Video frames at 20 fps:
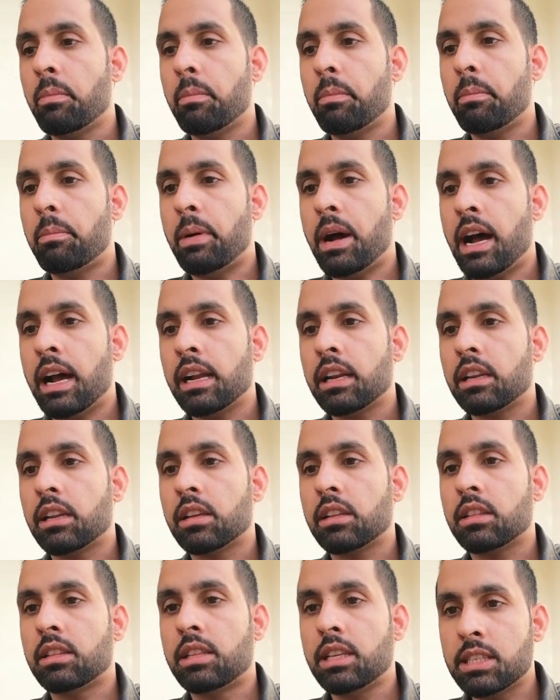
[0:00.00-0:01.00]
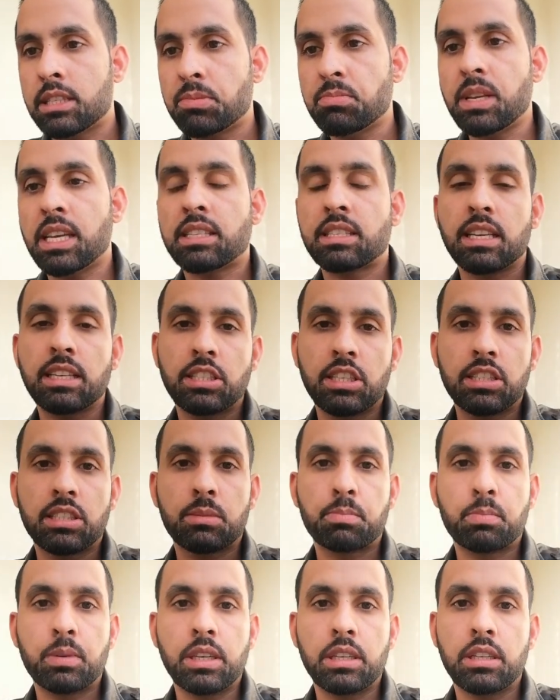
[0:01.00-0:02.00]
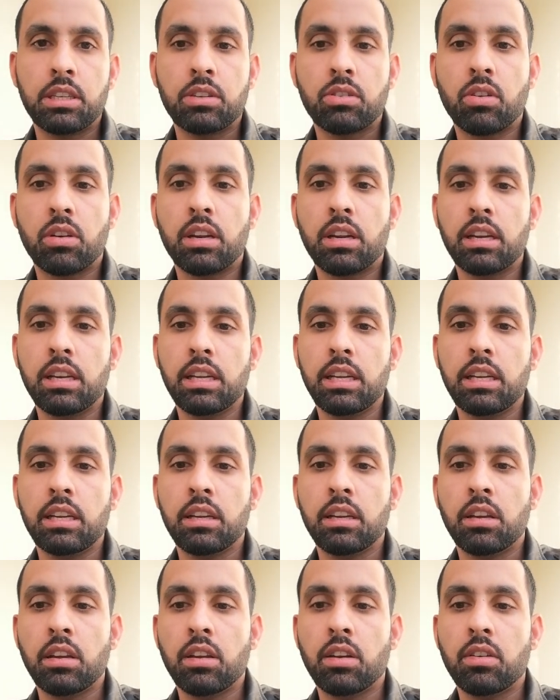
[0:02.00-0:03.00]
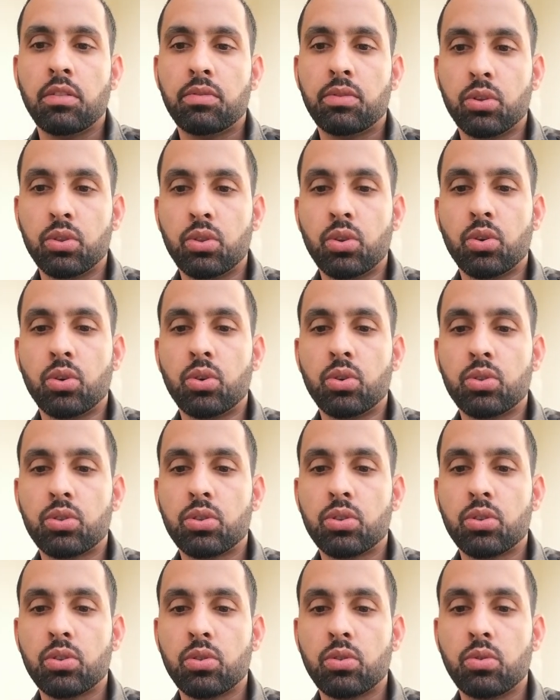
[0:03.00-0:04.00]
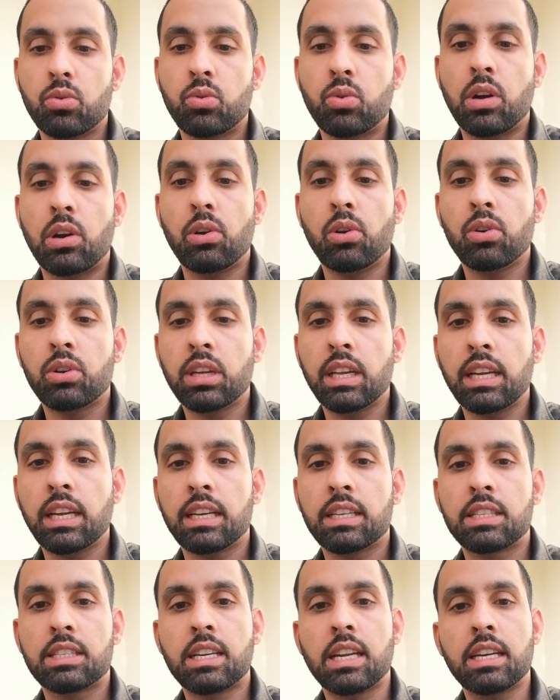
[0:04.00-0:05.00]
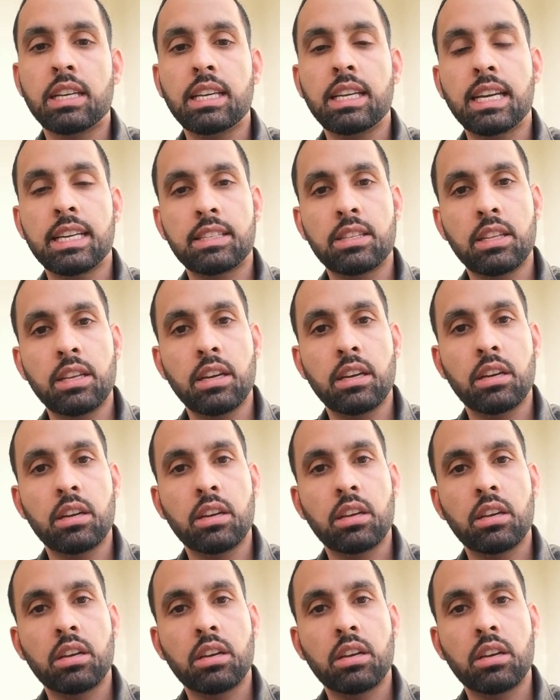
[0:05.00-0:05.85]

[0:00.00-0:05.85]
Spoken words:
But this message is particularly for those who are looking at study as their